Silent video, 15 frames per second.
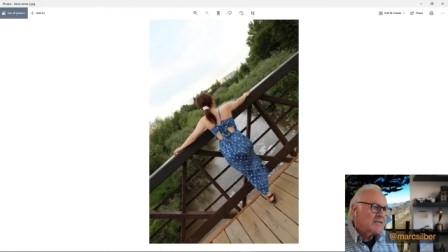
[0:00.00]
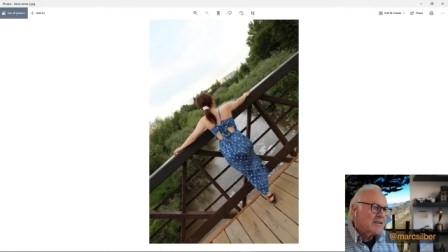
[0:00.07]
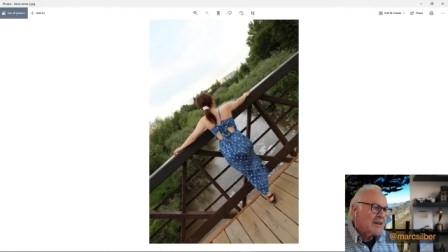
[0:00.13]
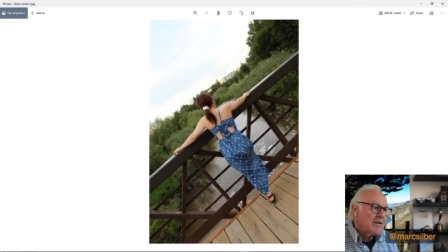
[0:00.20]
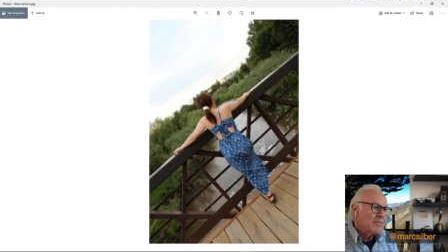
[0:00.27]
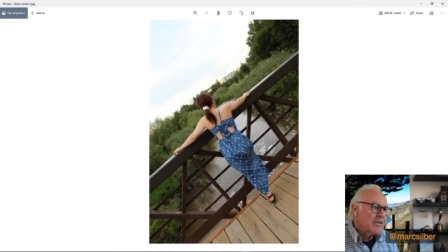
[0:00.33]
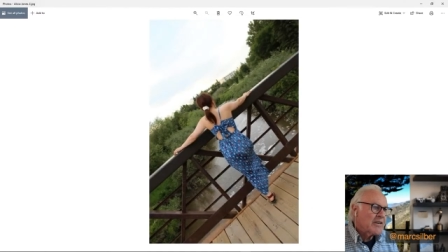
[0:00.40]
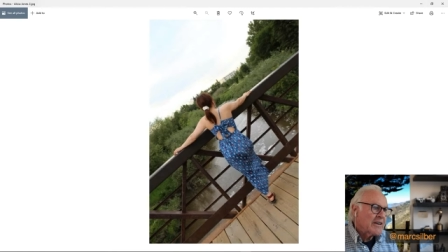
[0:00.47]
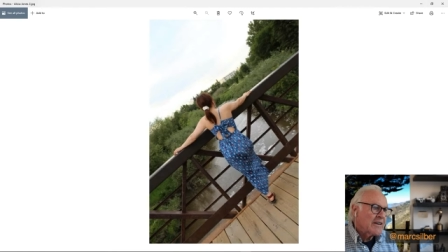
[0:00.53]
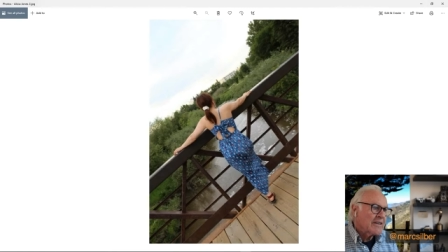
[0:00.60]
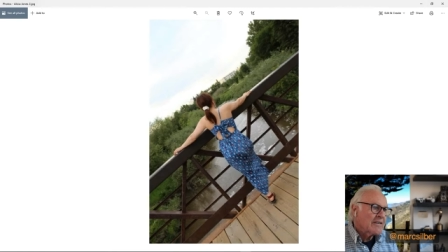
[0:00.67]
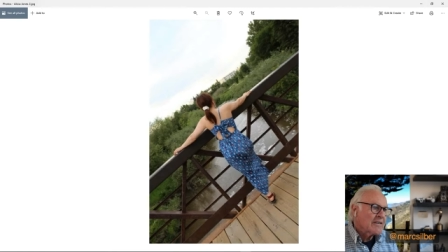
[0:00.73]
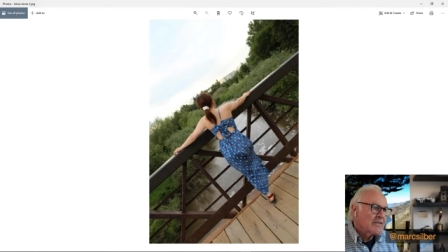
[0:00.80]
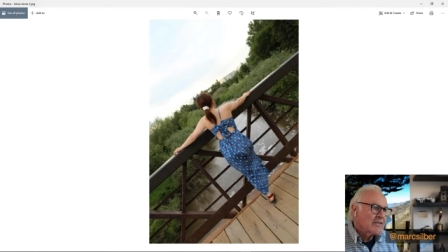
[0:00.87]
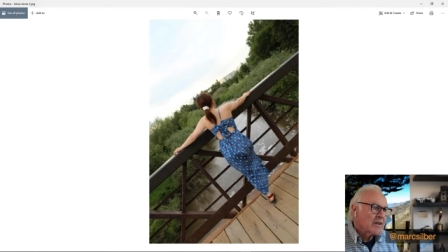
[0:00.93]
same
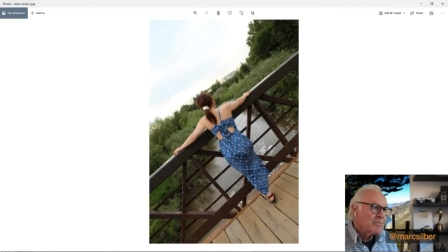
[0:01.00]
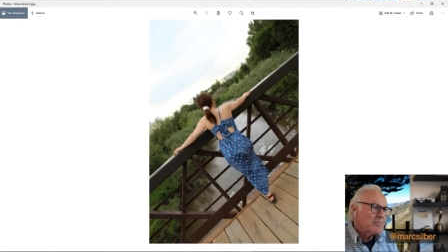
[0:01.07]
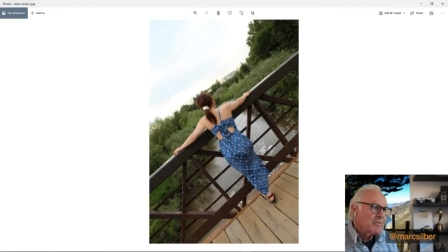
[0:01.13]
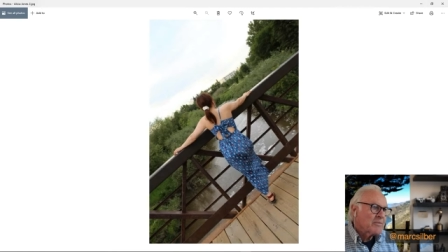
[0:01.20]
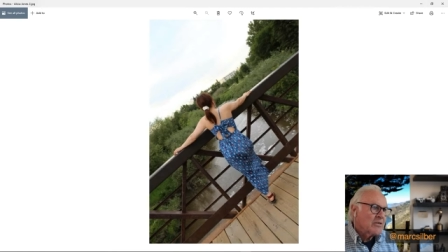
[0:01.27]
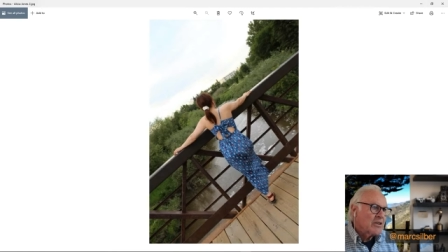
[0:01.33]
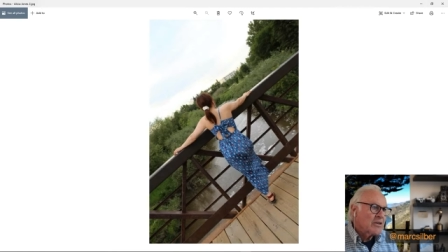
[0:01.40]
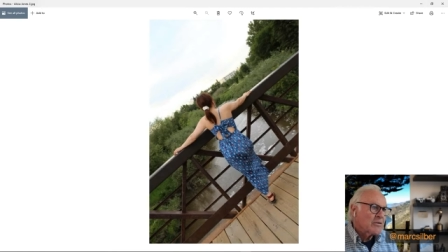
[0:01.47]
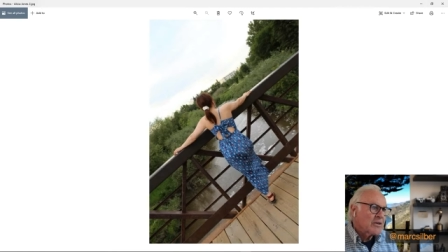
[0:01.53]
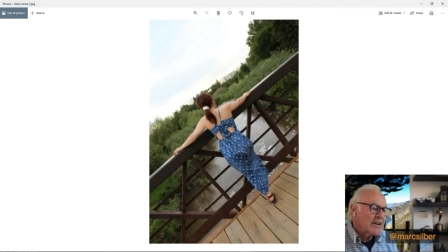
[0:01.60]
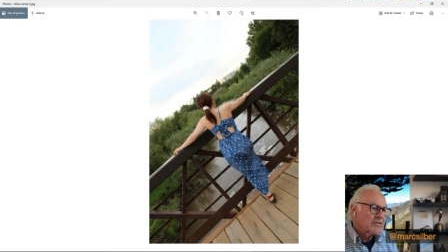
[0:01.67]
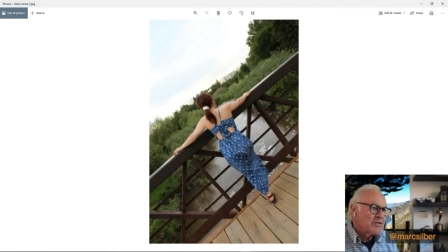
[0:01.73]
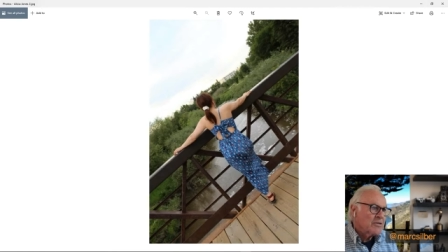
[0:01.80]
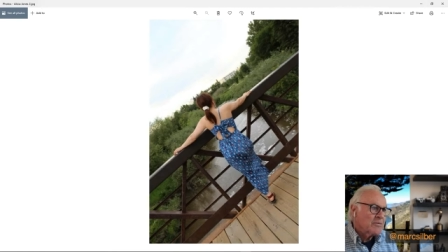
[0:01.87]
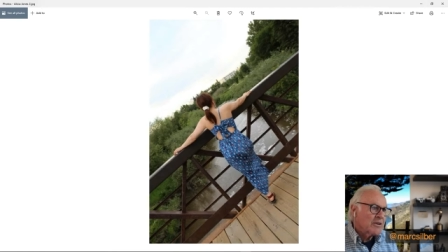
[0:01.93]
thing. That you know, we
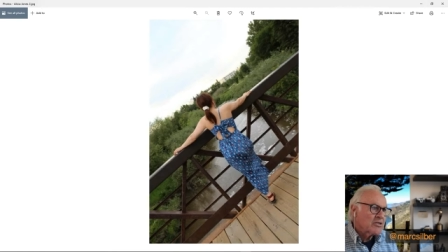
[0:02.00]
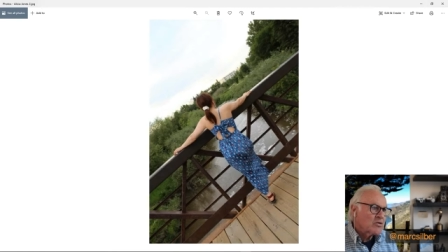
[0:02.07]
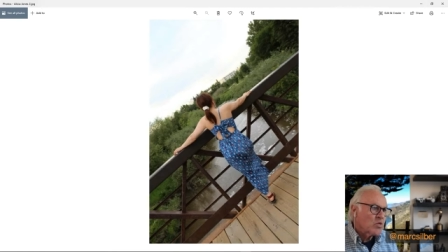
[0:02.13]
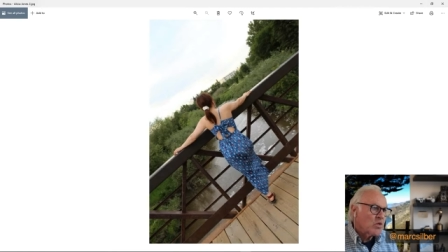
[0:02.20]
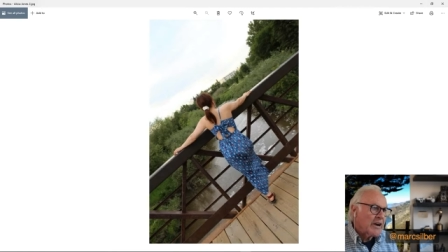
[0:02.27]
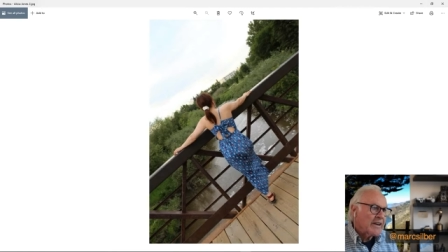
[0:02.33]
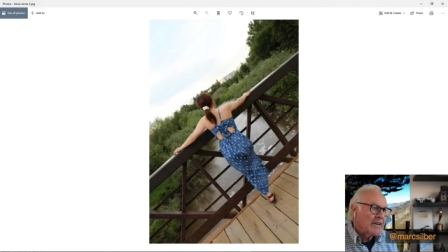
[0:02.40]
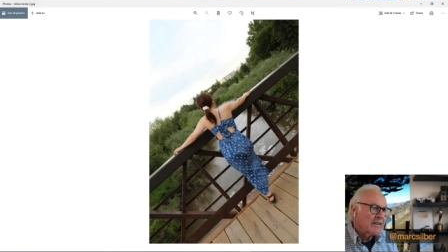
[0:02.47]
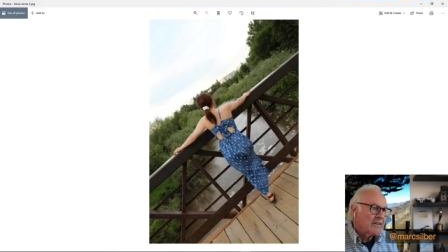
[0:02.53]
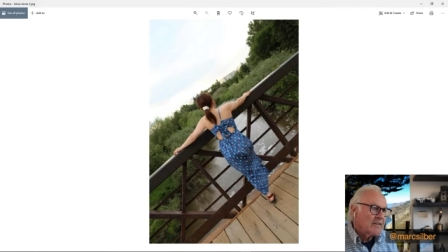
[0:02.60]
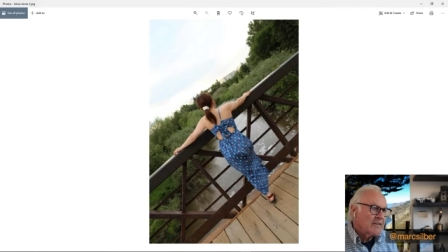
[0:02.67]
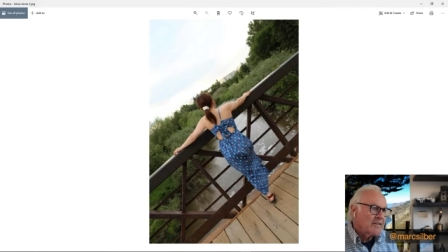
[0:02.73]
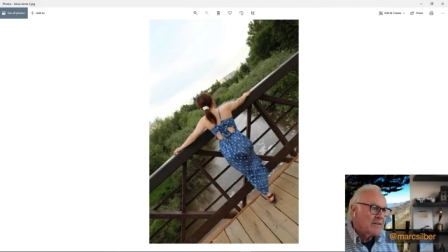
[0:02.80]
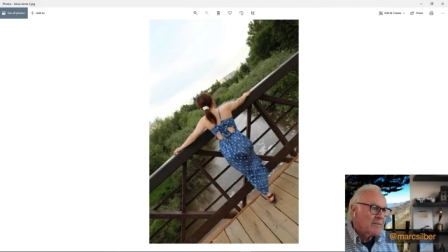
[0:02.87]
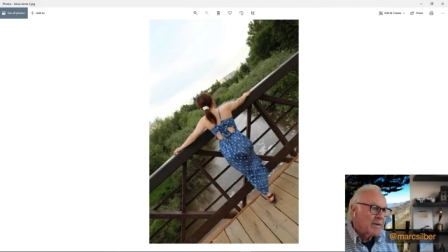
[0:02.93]
got too much white
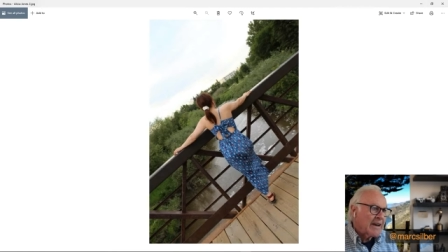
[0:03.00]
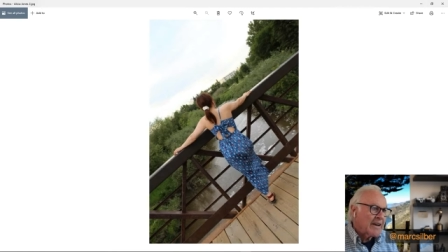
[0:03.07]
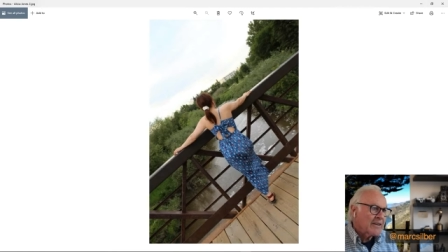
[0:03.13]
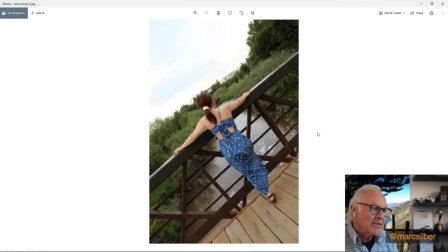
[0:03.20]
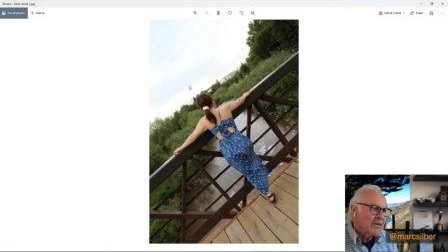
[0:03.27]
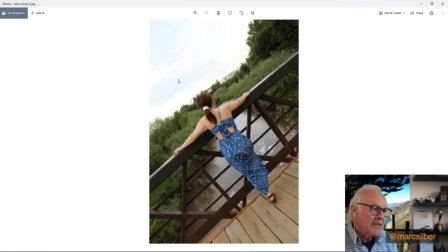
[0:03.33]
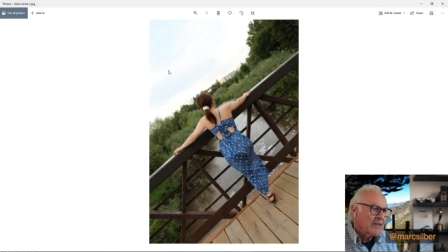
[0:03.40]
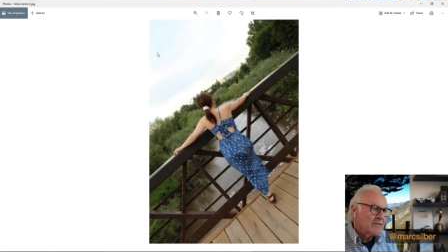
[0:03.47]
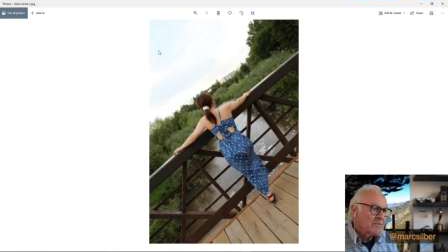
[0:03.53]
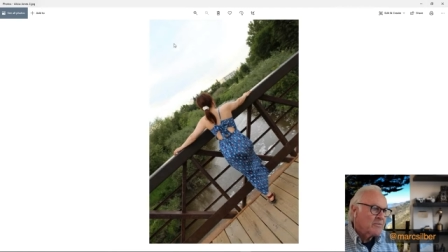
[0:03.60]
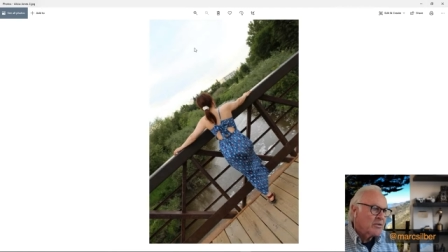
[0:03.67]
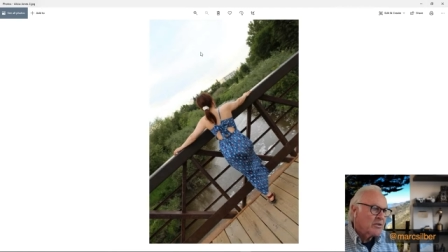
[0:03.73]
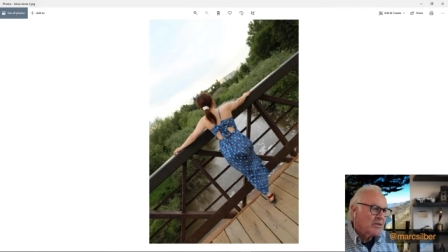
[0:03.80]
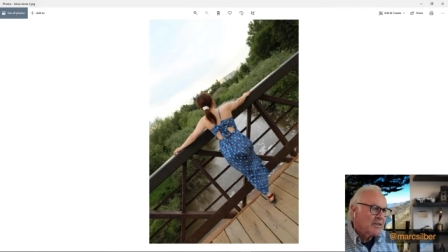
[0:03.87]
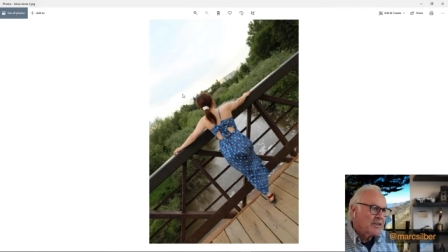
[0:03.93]
in the
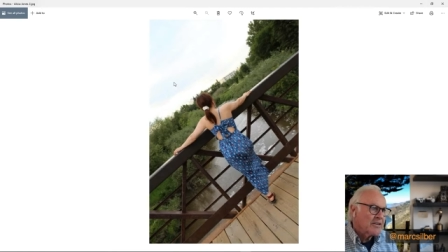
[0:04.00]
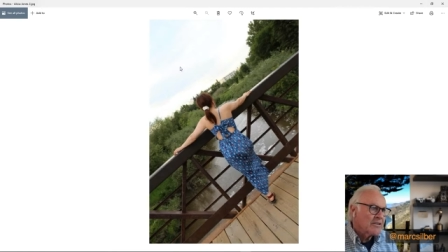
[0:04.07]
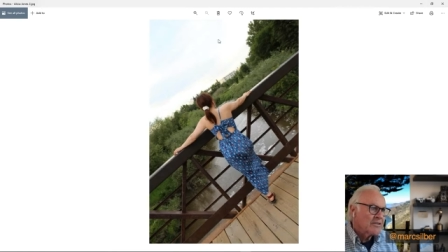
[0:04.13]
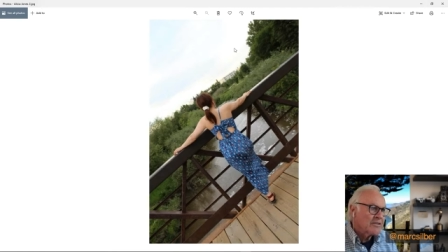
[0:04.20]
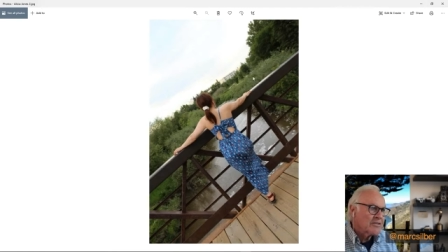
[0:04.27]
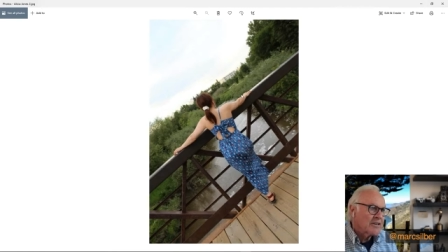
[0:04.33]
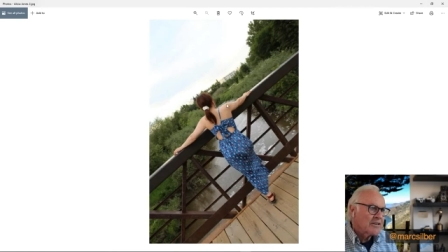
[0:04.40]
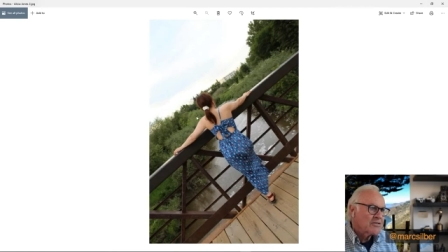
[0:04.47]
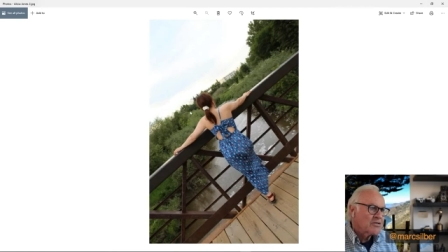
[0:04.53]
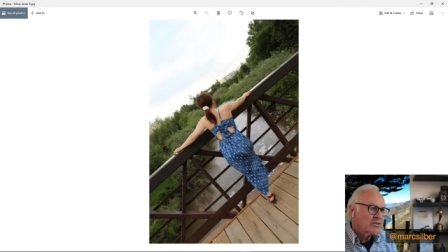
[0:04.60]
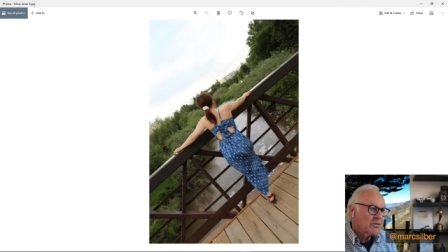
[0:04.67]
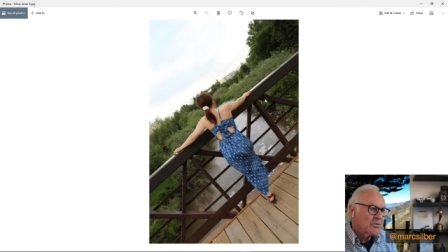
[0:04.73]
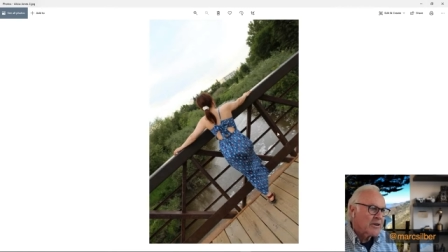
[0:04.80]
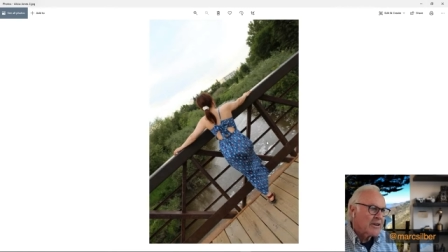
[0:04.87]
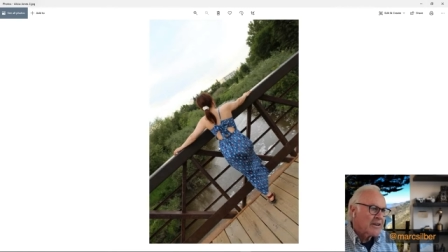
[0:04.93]
background, pulling your
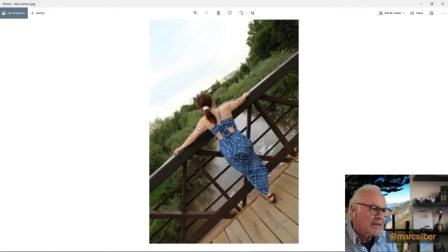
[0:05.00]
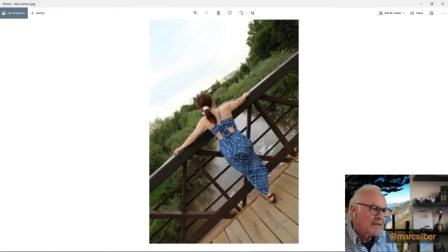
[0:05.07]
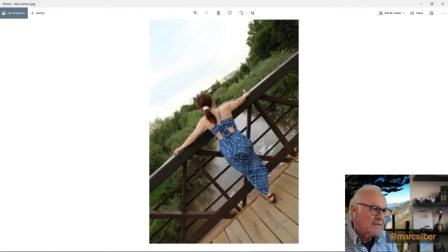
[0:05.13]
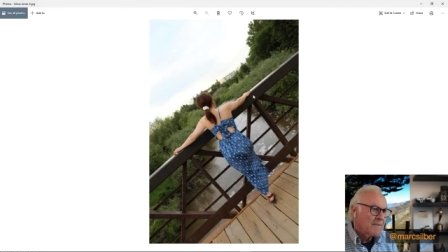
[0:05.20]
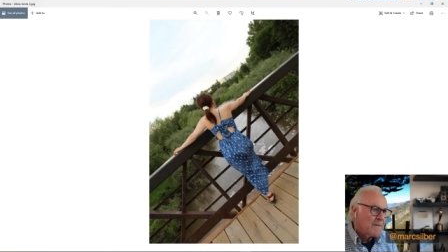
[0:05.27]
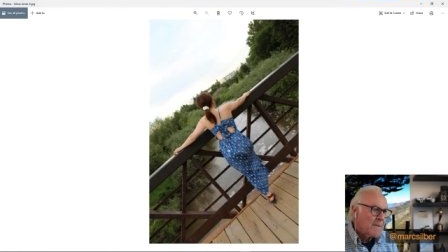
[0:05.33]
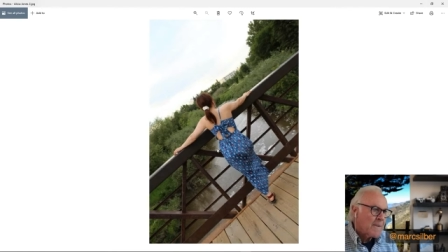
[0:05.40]
attention away.